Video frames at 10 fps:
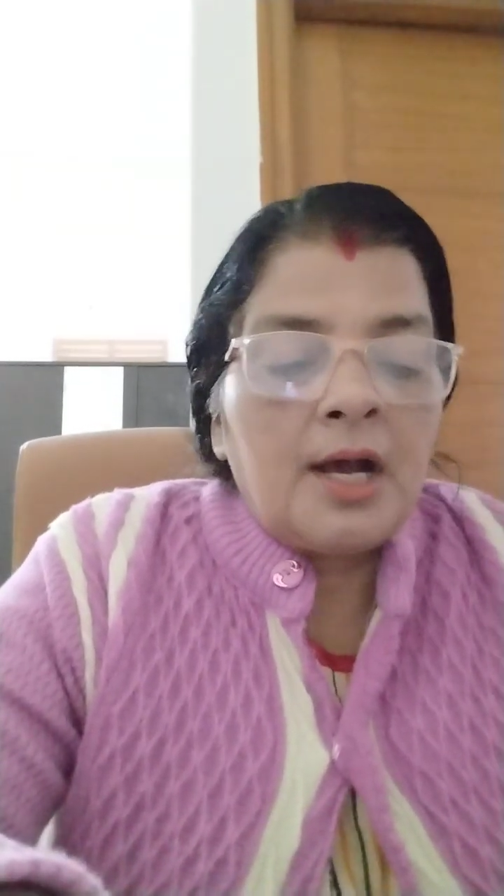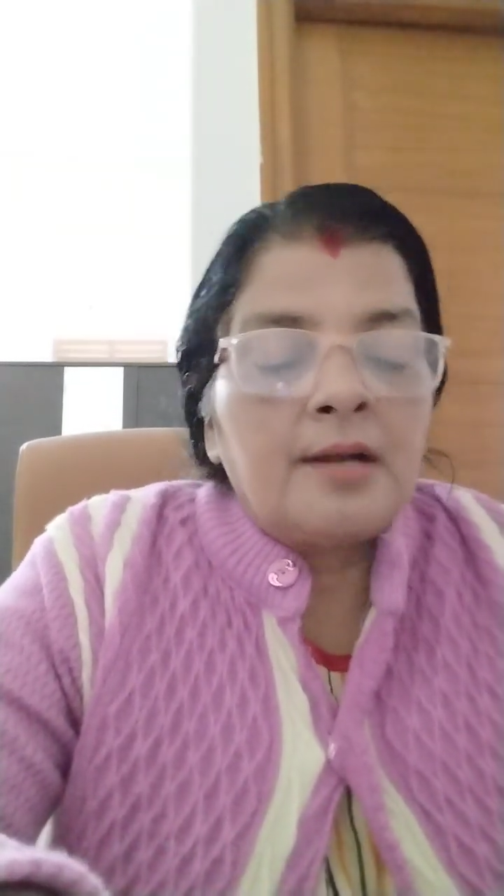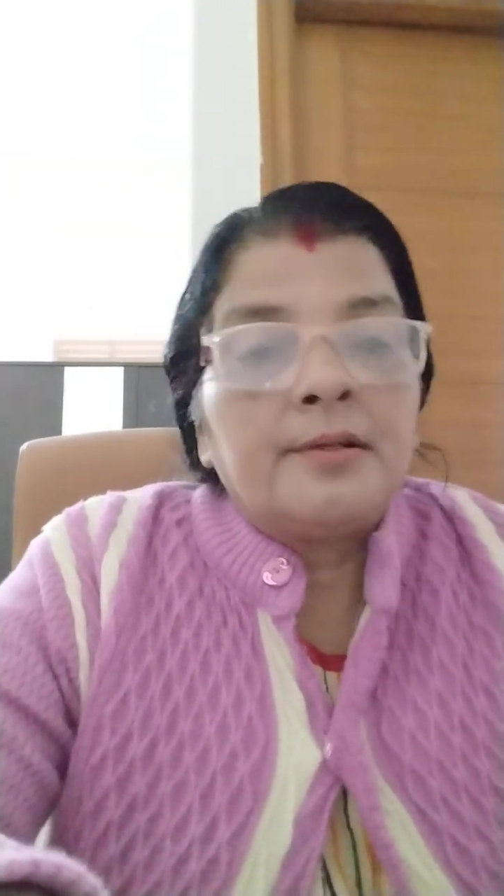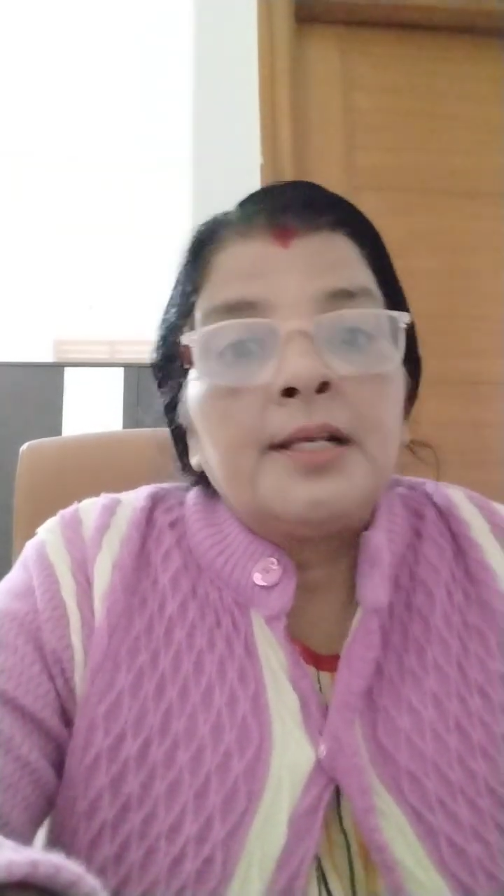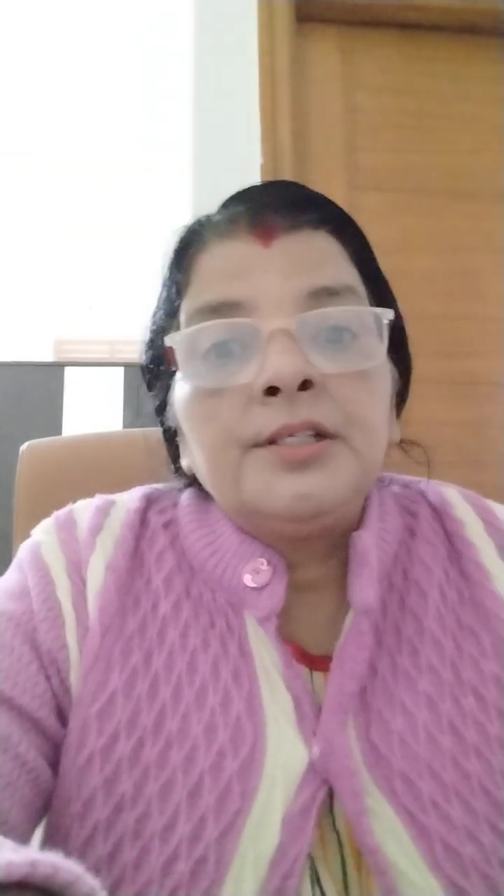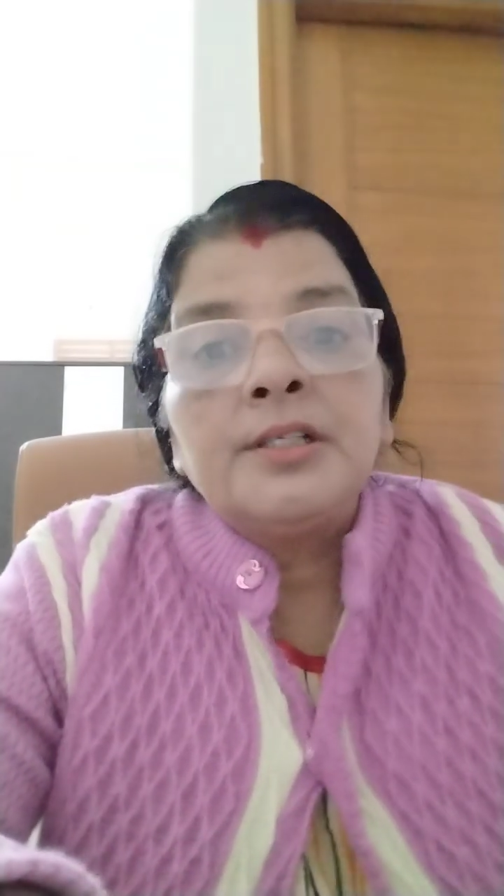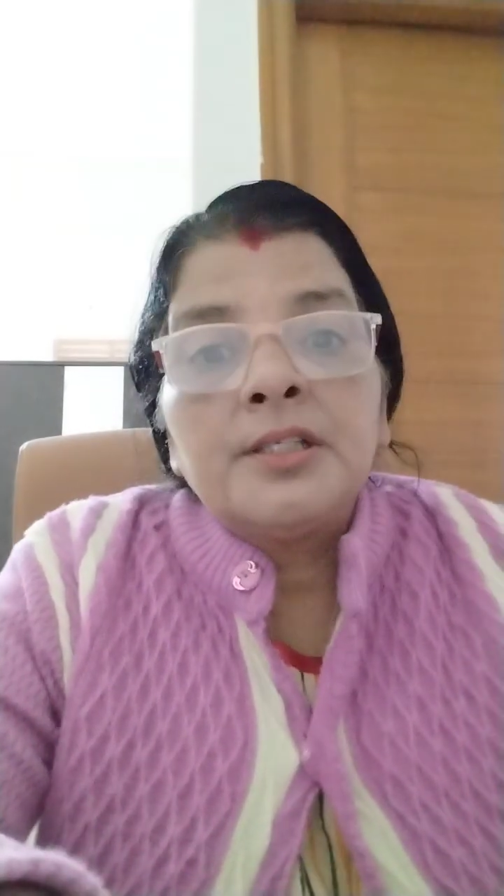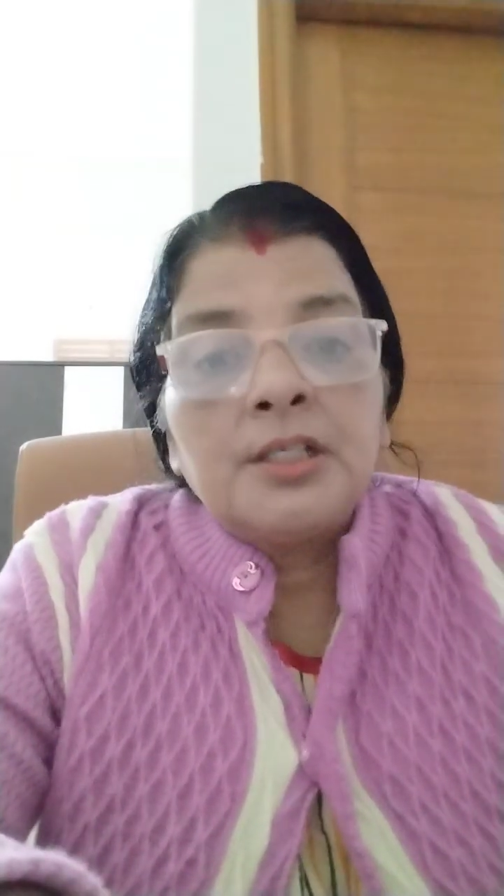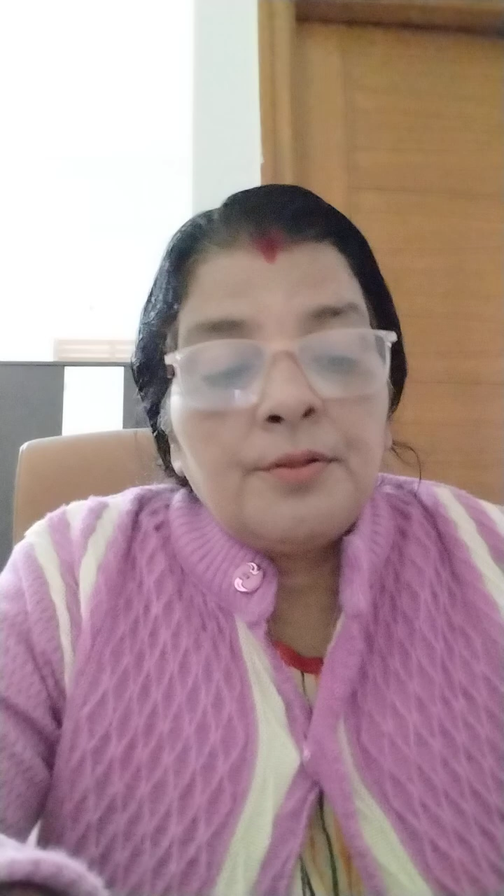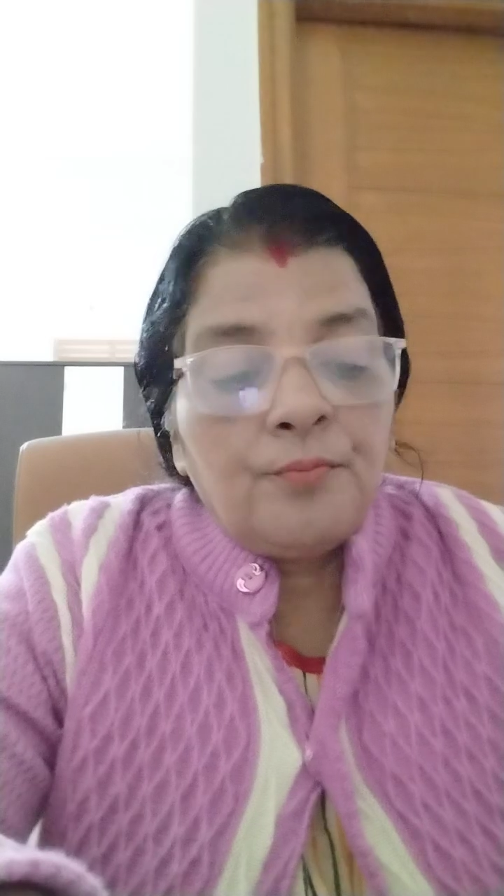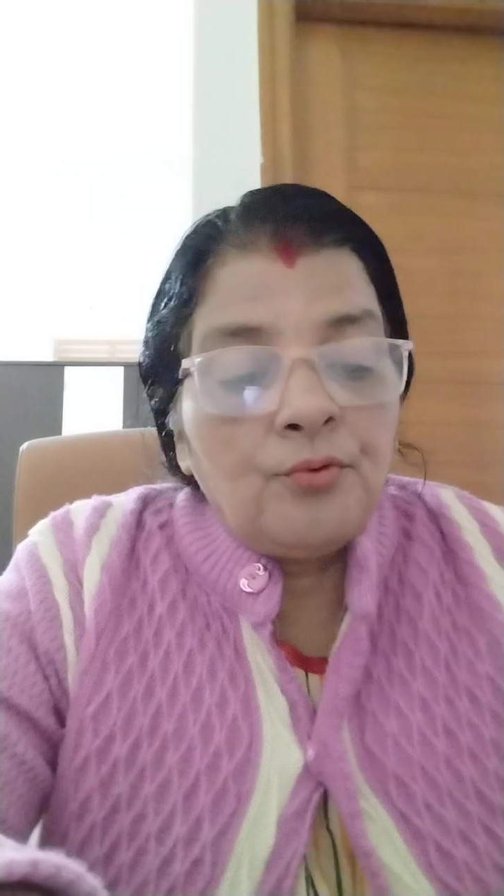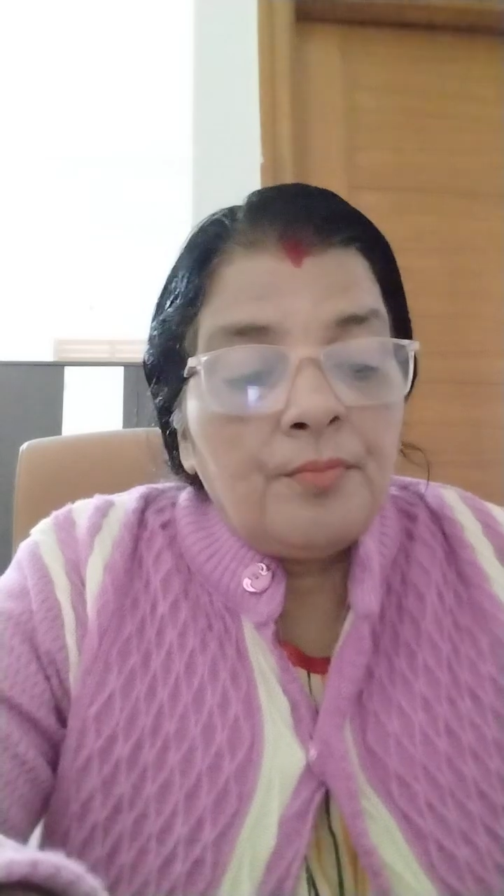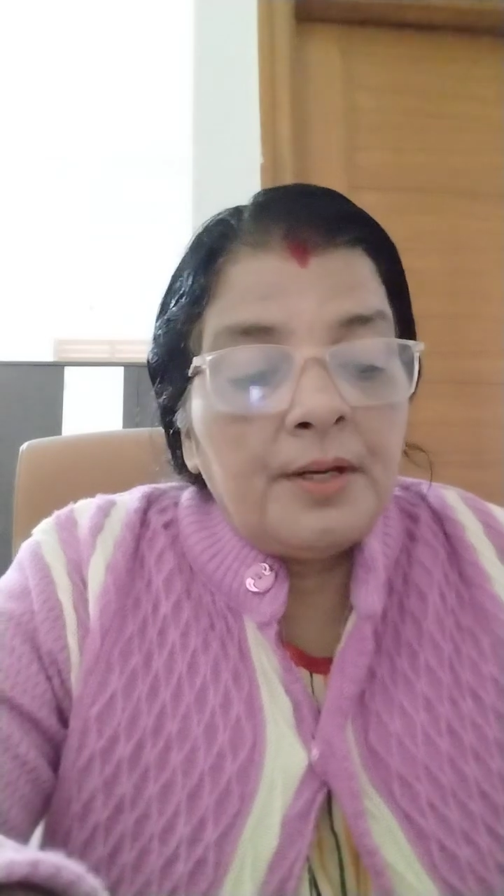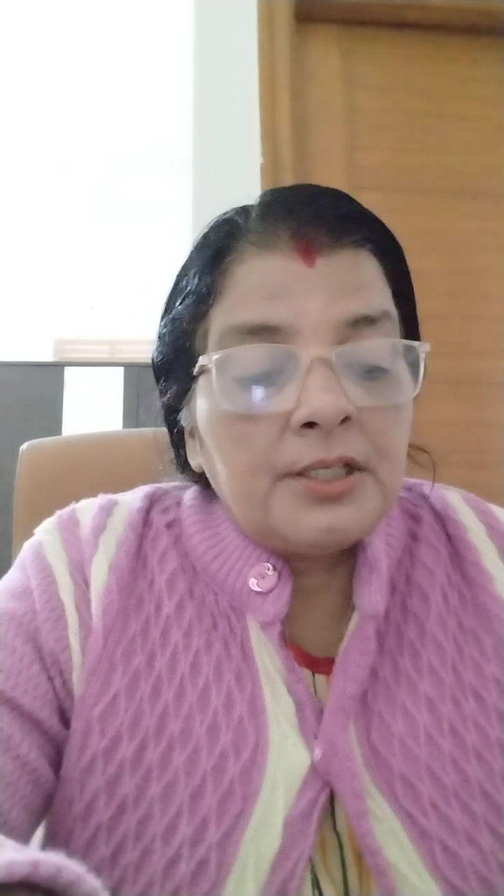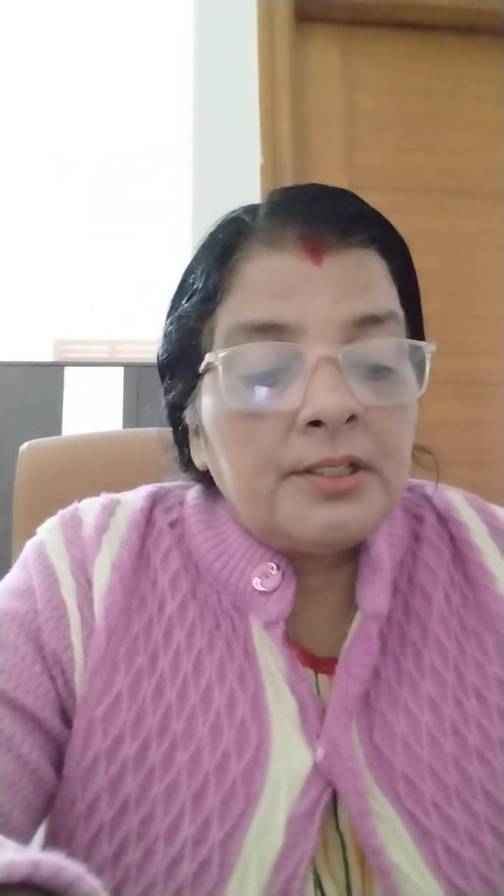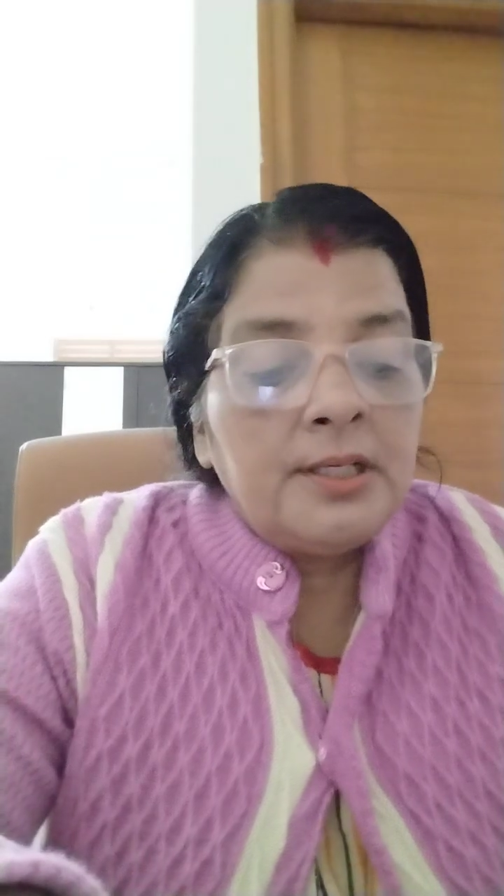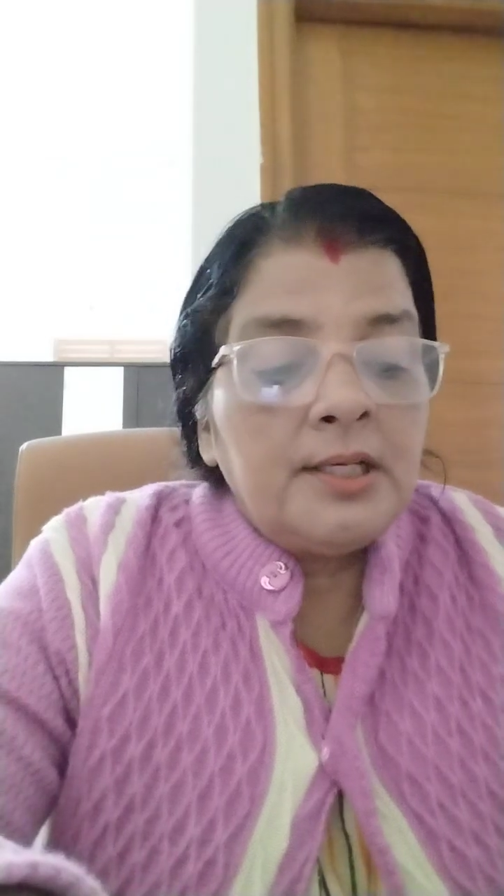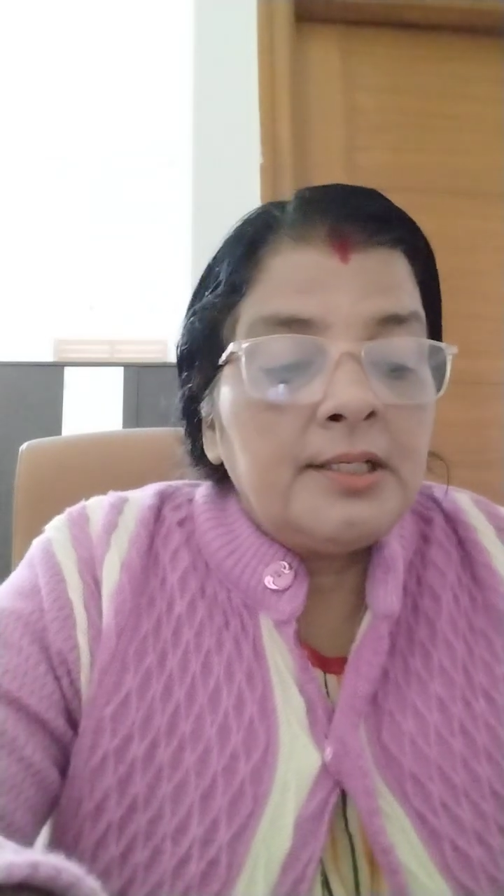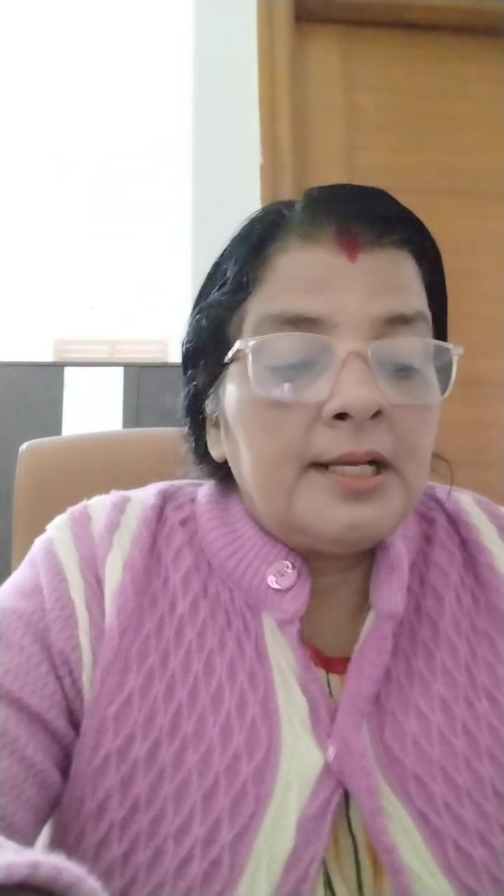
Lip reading: undigested food material,